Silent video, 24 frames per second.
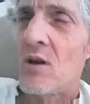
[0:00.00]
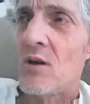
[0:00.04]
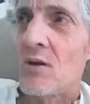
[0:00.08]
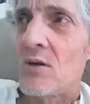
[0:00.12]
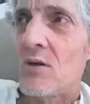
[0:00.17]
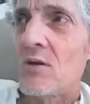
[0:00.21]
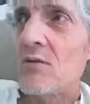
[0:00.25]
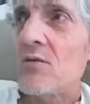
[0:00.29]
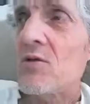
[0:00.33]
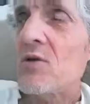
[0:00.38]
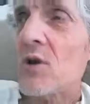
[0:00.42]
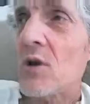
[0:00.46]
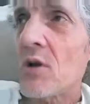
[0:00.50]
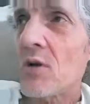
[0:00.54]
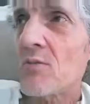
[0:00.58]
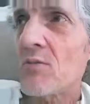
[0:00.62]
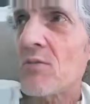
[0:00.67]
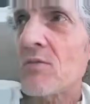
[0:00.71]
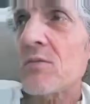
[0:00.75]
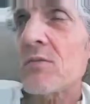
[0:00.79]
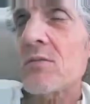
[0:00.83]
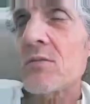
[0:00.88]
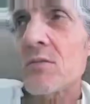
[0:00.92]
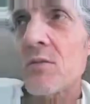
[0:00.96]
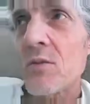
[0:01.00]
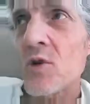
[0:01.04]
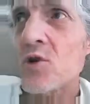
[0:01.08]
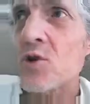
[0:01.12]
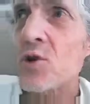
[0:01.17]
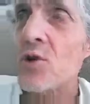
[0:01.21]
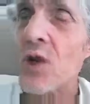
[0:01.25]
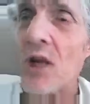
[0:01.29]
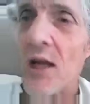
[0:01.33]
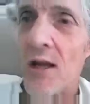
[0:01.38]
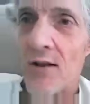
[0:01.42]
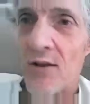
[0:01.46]
2
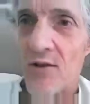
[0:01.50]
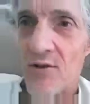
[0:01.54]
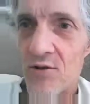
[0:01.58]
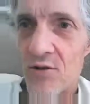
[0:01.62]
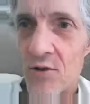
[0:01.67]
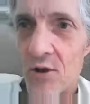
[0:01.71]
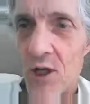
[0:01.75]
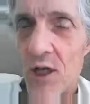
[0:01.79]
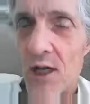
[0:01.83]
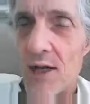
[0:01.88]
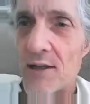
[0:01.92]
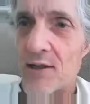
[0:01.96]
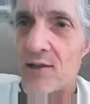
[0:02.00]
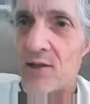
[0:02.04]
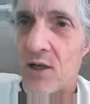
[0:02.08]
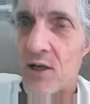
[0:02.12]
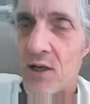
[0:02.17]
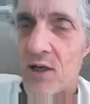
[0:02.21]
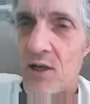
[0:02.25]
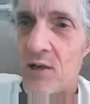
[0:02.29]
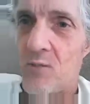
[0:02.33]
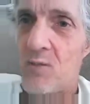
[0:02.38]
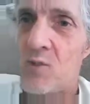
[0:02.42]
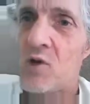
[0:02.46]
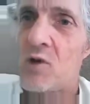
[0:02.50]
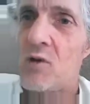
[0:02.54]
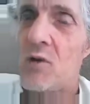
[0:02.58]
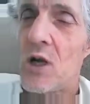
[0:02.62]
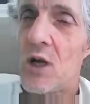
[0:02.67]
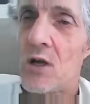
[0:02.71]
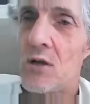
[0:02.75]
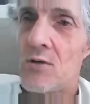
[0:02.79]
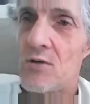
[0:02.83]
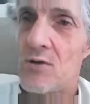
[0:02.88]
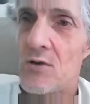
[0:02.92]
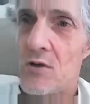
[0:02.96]
gallons or less. I keep 2
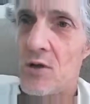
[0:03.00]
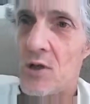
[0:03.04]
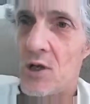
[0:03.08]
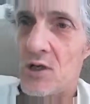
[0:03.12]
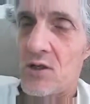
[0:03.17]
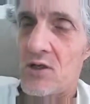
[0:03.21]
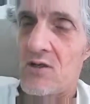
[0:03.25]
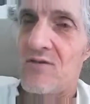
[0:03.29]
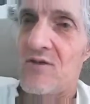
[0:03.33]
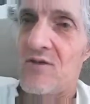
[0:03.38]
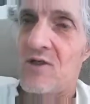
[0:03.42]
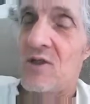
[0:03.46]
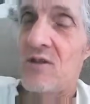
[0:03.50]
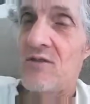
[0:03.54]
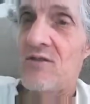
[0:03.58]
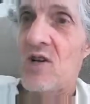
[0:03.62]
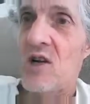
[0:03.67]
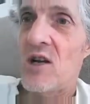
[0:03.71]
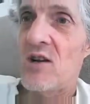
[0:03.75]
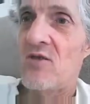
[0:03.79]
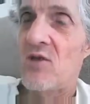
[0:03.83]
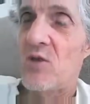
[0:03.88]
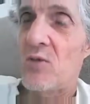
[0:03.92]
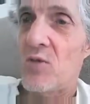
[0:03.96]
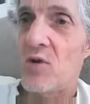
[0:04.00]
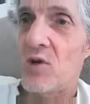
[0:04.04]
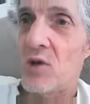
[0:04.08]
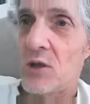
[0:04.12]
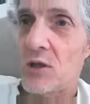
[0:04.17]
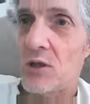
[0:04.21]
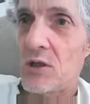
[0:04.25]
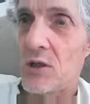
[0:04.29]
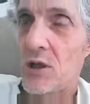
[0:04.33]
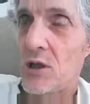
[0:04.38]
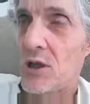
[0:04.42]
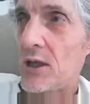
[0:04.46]
gallons or less of silver
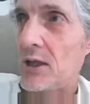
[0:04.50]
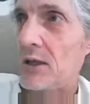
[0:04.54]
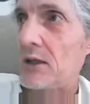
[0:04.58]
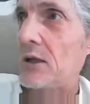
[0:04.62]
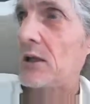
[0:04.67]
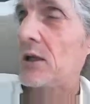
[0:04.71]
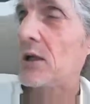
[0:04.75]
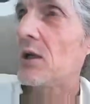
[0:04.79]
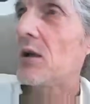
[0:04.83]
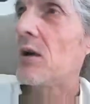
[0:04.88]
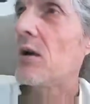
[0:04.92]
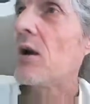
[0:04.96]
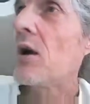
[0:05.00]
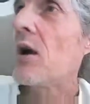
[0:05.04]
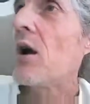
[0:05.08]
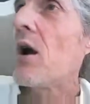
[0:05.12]
hydroperoxide handy.